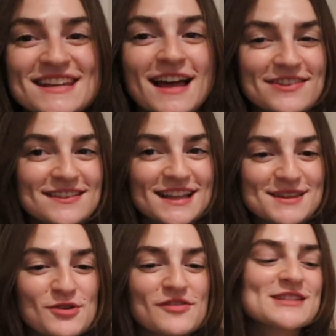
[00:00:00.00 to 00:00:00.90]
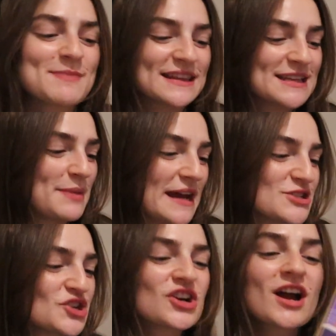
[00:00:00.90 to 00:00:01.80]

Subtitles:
Nothing Like the Movies by Lynn Painter.